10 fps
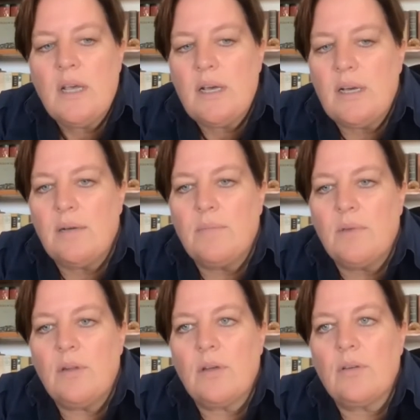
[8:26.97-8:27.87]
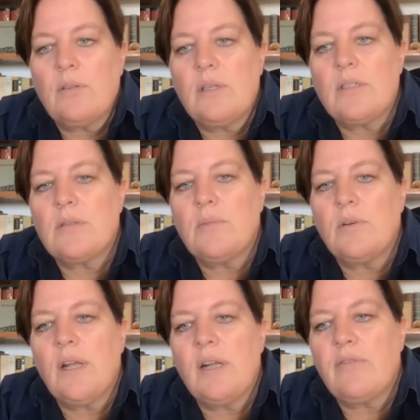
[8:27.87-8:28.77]
you know, there's a
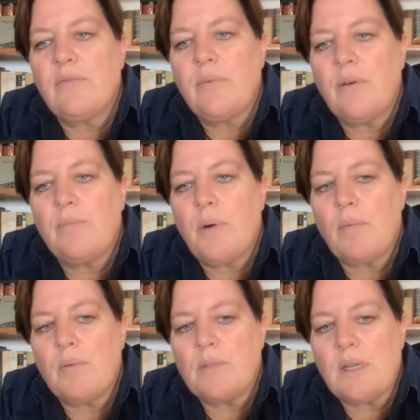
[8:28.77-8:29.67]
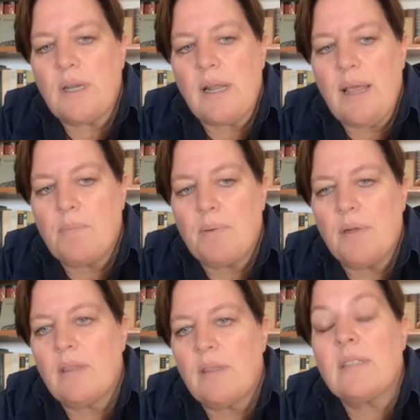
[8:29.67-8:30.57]
myriad of problems that can happen
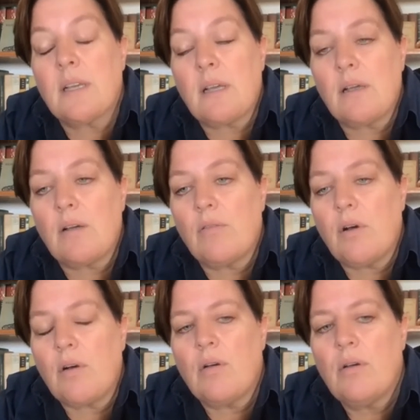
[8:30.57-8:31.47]
and things that can go wrong.